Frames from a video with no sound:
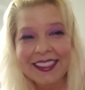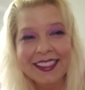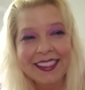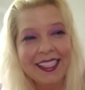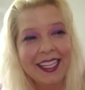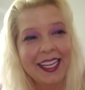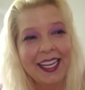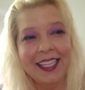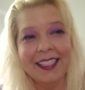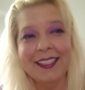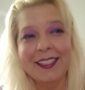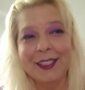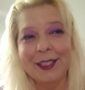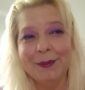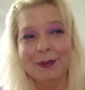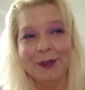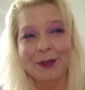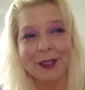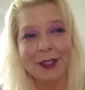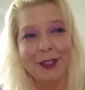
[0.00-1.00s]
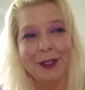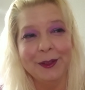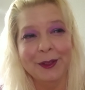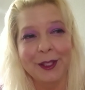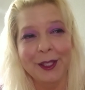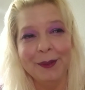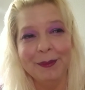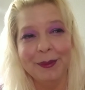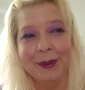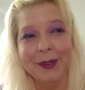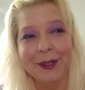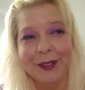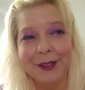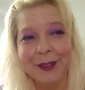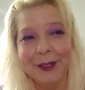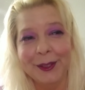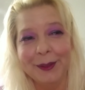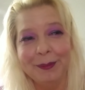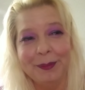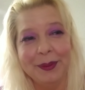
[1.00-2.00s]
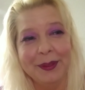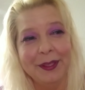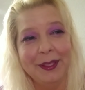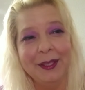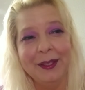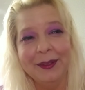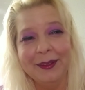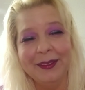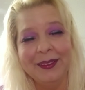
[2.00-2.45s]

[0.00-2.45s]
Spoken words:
I slipped a cucumber under her pillow.